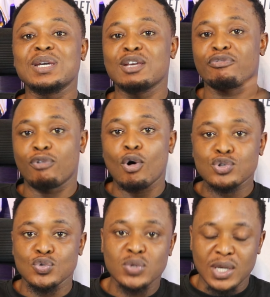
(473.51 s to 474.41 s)
in a
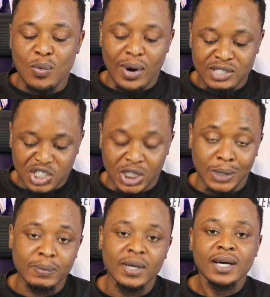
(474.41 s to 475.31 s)
4-2-3-1
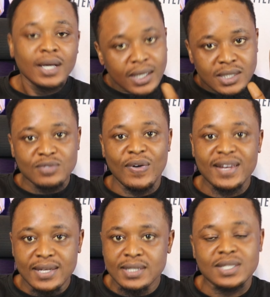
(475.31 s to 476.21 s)
shape, it is very
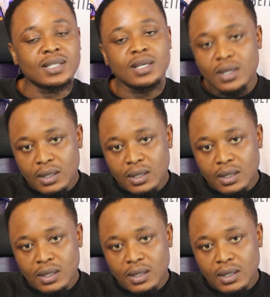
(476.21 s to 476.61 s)
easy.